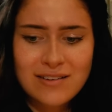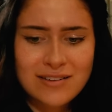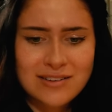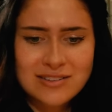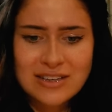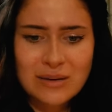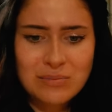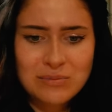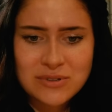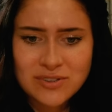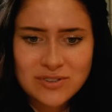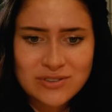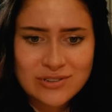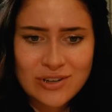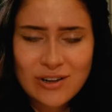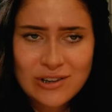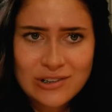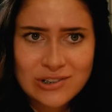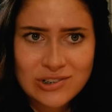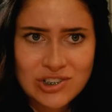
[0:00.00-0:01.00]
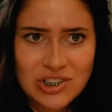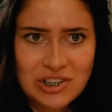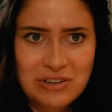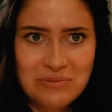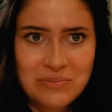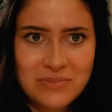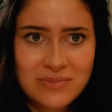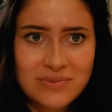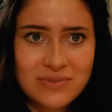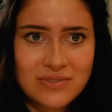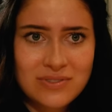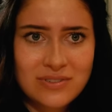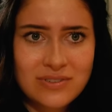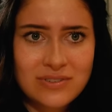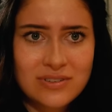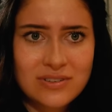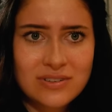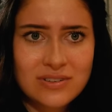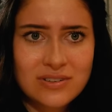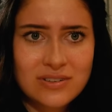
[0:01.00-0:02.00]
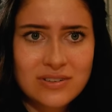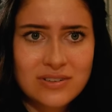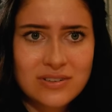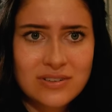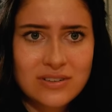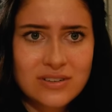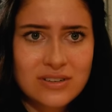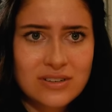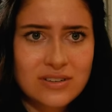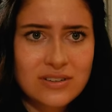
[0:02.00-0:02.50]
accept the scholarship. Have you